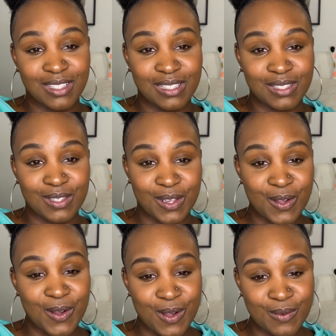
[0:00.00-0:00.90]
to go
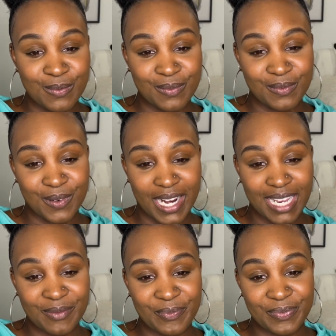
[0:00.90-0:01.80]
home,
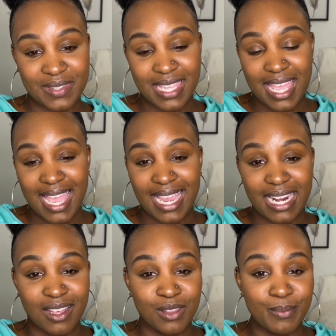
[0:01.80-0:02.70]
right? I get
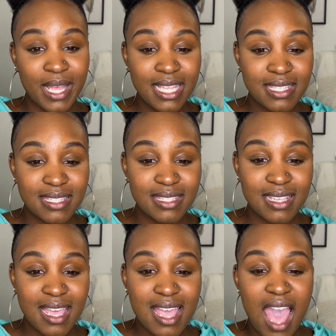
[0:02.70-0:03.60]
on the bus.
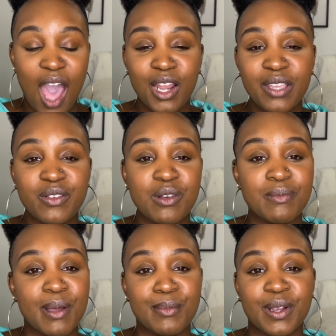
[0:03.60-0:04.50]
I don't even
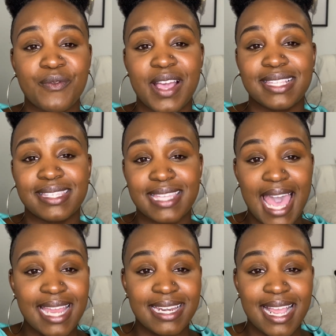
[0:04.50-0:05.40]
remember if I
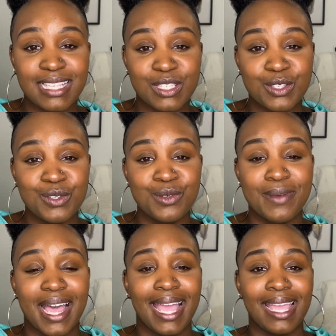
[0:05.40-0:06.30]
sat next to
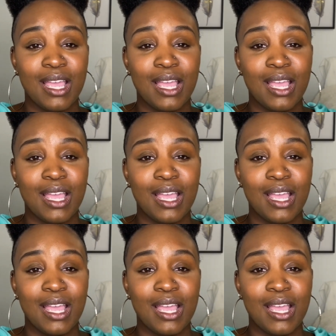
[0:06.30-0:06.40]
my